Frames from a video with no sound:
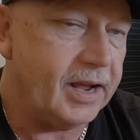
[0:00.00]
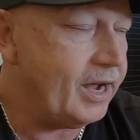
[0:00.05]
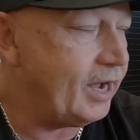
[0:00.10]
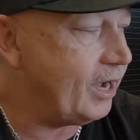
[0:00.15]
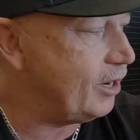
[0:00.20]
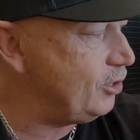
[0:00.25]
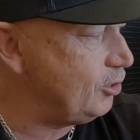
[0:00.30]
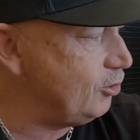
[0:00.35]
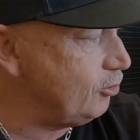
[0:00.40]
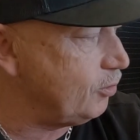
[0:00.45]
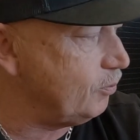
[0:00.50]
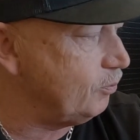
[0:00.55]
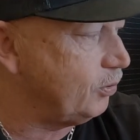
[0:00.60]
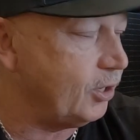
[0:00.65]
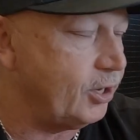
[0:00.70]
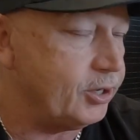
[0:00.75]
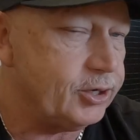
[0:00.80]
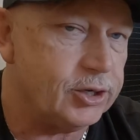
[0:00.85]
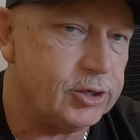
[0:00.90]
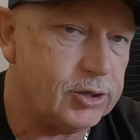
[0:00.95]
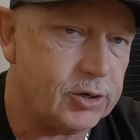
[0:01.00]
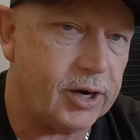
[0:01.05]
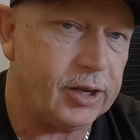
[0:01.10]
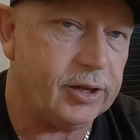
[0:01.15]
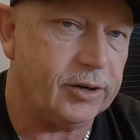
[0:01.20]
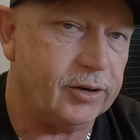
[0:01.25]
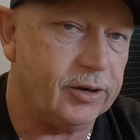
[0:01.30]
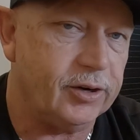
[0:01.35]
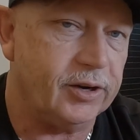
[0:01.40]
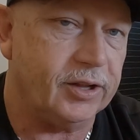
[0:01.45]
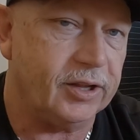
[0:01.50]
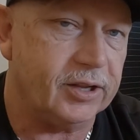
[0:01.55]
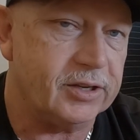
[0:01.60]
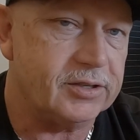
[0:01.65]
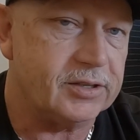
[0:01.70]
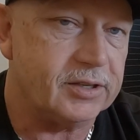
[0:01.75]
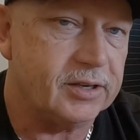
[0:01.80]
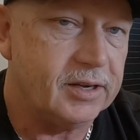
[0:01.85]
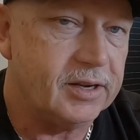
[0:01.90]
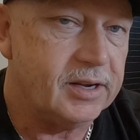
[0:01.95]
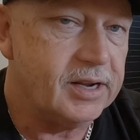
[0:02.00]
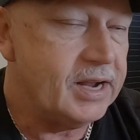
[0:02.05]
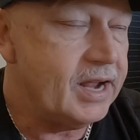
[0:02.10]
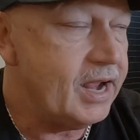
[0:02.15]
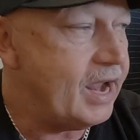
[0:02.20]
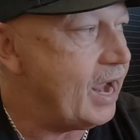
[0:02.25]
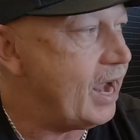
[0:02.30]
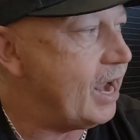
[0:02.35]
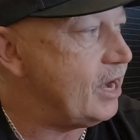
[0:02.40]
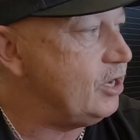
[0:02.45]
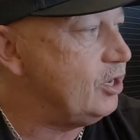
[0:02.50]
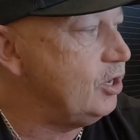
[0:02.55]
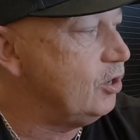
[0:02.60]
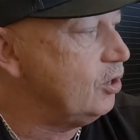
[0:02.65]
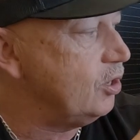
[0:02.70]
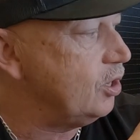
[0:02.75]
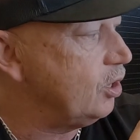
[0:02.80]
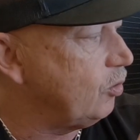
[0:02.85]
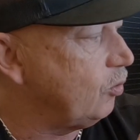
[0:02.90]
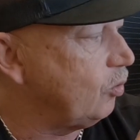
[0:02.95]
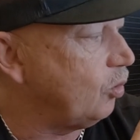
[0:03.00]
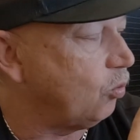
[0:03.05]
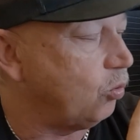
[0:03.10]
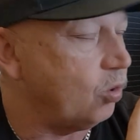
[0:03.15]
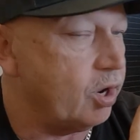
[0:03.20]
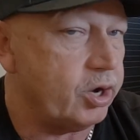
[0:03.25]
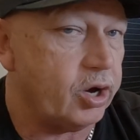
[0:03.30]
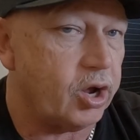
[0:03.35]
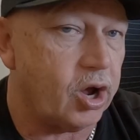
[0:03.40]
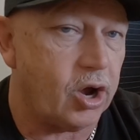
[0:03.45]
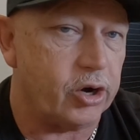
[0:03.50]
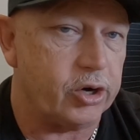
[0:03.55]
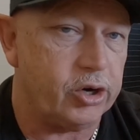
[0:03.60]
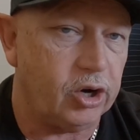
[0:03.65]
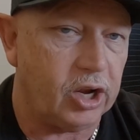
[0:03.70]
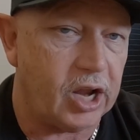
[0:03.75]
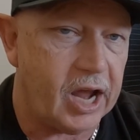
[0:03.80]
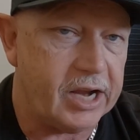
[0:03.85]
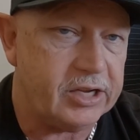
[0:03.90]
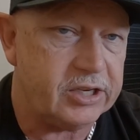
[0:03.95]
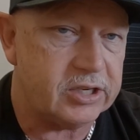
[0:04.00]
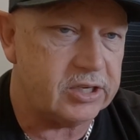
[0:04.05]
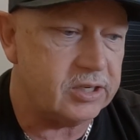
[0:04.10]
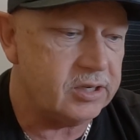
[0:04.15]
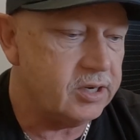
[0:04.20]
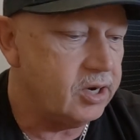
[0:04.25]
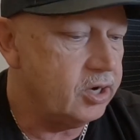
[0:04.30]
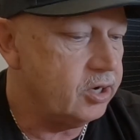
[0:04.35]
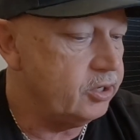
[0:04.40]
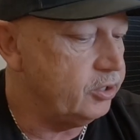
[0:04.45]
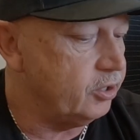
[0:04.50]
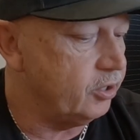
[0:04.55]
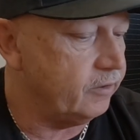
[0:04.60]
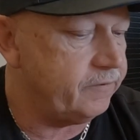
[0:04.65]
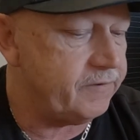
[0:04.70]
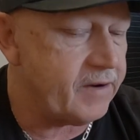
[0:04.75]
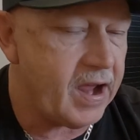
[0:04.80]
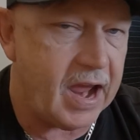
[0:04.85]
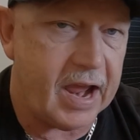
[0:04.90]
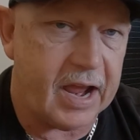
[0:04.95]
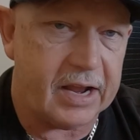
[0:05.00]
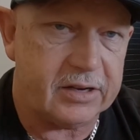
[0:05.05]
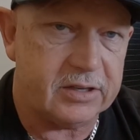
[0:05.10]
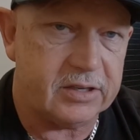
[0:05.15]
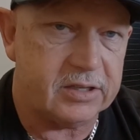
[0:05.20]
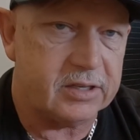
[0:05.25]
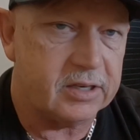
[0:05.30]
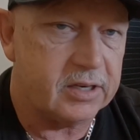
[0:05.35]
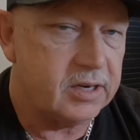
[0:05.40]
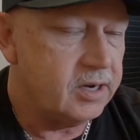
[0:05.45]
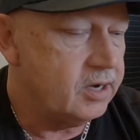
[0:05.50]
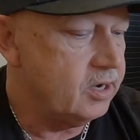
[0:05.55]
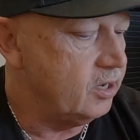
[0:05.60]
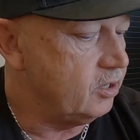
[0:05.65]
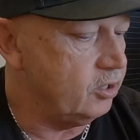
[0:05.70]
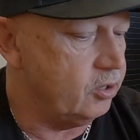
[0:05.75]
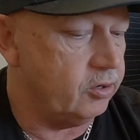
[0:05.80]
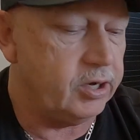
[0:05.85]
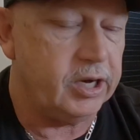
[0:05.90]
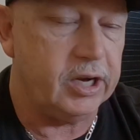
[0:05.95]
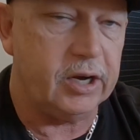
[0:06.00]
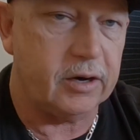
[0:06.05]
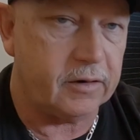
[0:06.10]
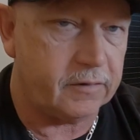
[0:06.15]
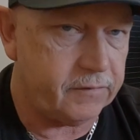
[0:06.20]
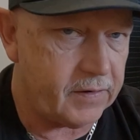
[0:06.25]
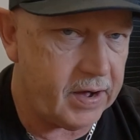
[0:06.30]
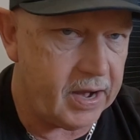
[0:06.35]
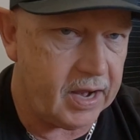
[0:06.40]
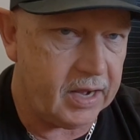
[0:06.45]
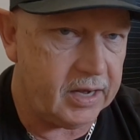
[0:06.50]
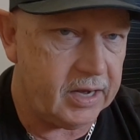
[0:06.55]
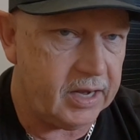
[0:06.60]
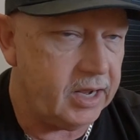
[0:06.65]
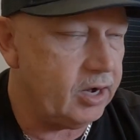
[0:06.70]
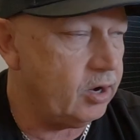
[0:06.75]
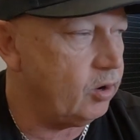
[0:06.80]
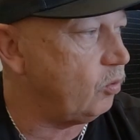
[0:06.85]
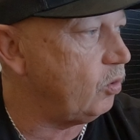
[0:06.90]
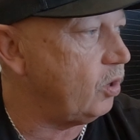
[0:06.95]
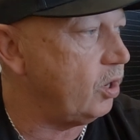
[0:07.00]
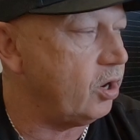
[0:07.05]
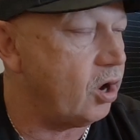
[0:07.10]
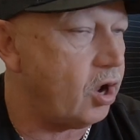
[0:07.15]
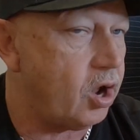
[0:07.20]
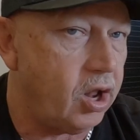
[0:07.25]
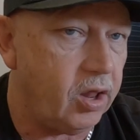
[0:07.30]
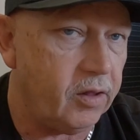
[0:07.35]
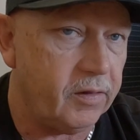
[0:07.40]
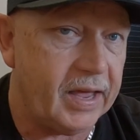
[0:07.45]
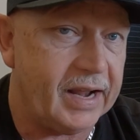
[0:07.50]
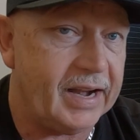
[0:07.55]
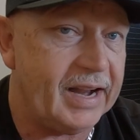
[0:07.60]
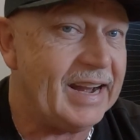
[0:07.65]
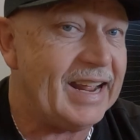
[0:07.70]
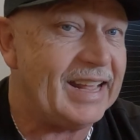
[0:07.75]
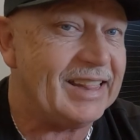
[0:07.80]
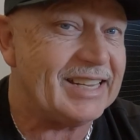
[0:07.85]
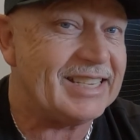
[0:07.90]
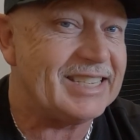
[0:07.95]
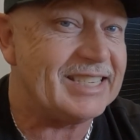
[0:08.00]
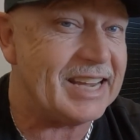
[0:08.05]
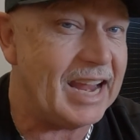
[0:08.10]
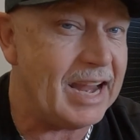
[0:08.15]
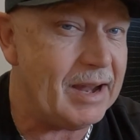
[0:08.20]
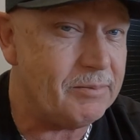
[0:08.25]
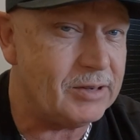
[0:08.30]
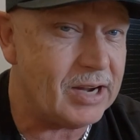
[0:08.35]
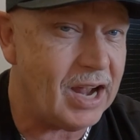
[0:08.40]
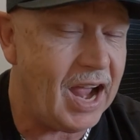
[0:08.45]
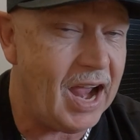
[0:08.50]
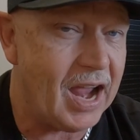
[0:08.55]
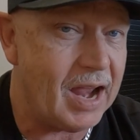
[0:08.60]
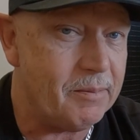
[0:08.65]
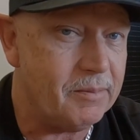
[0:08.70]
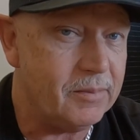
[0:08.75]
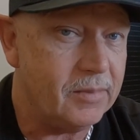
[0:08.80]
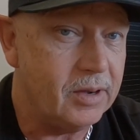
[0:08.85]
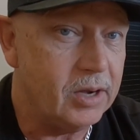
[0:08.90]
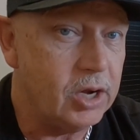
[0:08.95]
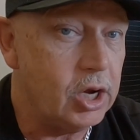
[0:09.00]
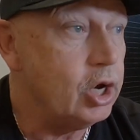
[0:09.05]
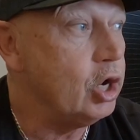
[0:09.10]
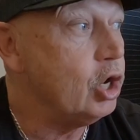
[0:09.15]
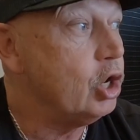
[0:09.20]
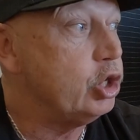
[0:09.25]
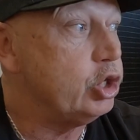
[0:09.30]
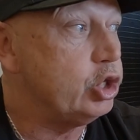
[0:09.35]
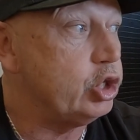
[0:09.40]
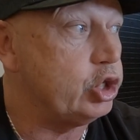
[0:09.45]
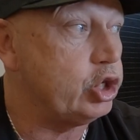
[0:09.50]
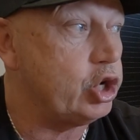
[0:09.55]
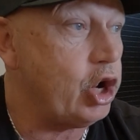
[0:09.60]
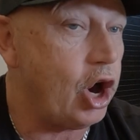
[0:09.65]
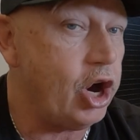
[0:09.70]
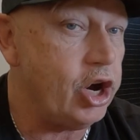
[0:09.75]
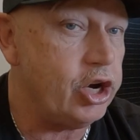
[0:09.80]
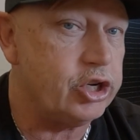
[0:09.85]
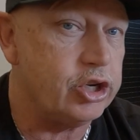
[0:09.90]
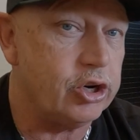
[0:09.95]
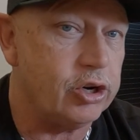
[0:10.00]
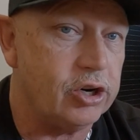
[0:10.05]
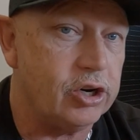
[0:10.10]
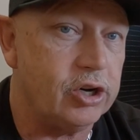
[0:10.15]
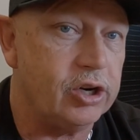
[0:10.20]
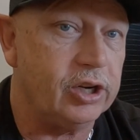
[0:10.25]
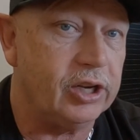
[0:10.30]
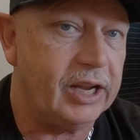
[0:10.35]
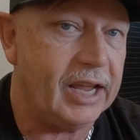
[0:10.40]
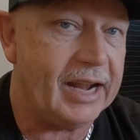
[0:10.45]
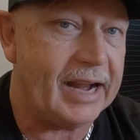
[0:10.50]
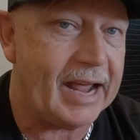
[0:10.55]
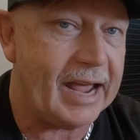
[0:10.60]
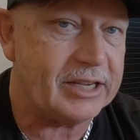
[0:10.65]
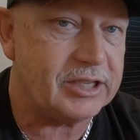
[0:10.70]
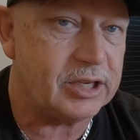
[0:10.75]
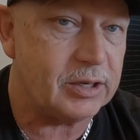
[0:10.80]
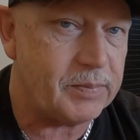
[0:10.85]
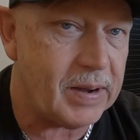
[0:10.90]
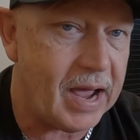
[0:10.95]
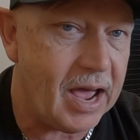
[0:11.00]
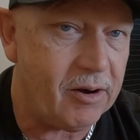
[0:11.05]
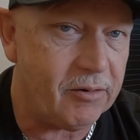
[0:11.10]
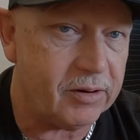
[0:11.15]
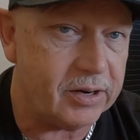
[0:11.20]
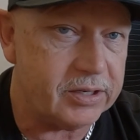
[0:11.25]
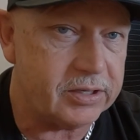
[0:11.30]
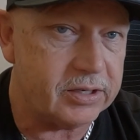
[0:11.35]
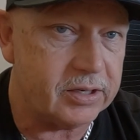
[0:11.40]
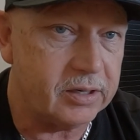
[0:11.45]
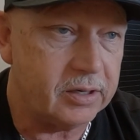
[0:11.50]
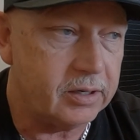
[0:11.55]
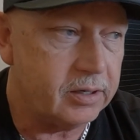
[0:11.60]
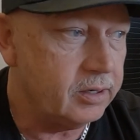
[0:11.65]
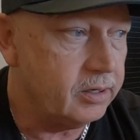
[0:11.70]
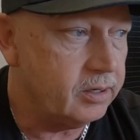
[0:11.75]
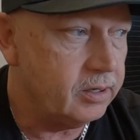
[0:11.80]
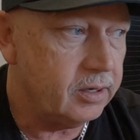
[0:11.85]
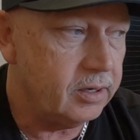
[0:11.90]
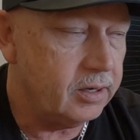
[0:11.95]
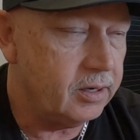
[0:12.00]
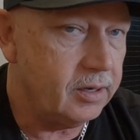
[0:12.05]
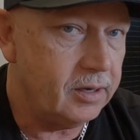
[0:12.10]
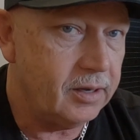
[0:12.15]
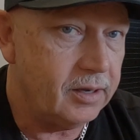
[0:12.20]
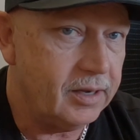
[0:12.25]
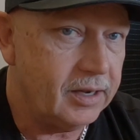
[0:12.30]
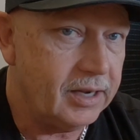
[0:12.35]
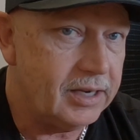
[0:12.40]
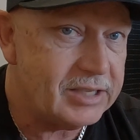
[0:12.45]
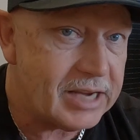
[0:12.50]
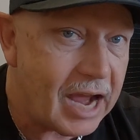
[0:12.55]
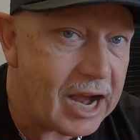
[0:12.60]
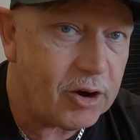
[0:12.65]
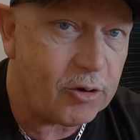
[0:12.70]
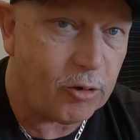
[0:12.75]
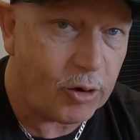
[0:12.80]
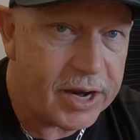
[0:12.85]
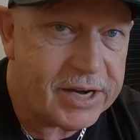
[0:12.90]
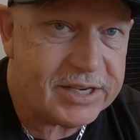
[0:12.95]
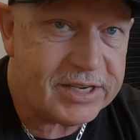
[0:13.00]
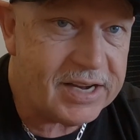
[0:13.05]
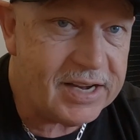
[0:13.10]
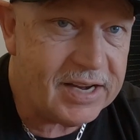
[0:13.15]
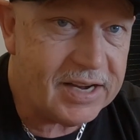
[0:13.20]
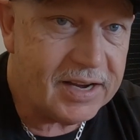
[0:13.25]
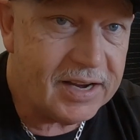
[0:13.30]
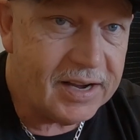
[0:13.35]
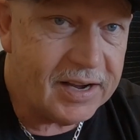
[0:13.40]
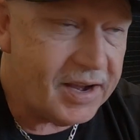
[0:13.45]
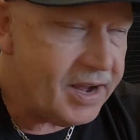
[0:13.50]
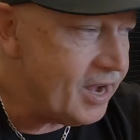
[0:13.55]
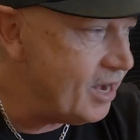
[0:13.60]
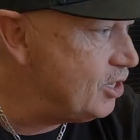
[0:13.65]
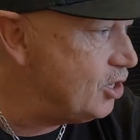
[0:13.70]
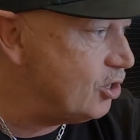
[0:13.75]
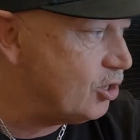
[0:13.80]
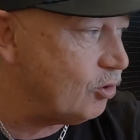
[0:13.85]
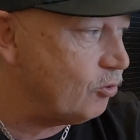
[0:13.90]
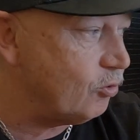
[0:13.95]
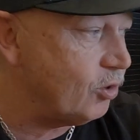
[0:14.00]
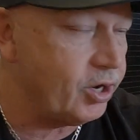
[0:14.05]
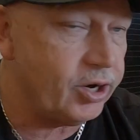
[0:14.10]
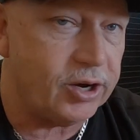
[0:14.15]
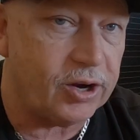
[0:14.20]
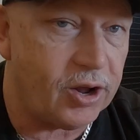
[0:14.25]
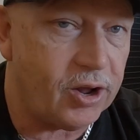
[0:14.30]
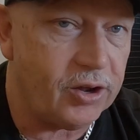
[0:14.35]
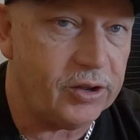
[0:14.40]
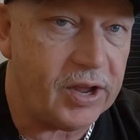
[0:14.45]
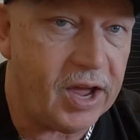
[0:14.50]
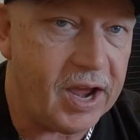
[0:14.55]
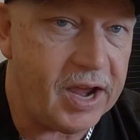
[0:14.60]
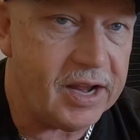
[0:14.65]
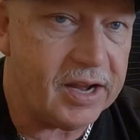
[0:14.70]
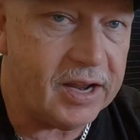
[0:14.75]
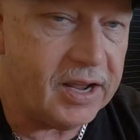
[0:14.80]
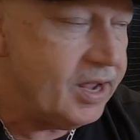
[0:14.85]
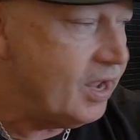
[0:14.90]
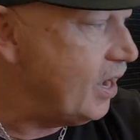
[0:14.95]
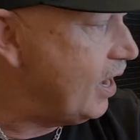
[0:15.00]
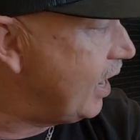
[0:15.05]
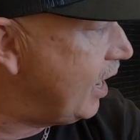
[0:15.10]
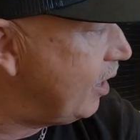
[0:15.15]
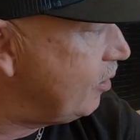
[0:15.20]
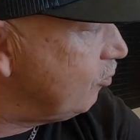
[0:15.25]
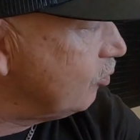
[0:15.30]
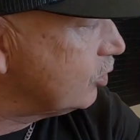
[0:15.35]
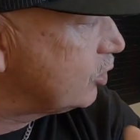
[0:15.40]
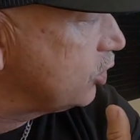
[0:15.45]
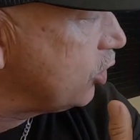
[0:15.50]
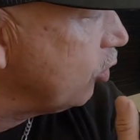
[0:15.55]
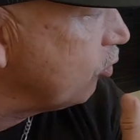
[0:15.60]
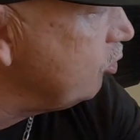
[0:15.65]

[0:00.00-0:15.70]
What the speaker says: how you can plug your trailer into this, and it will run all your lights, your fans, your heater fan. It'll run all of that, and at the same time charge your lead acid batteries. Is that crazy? And you can run it all night. And what's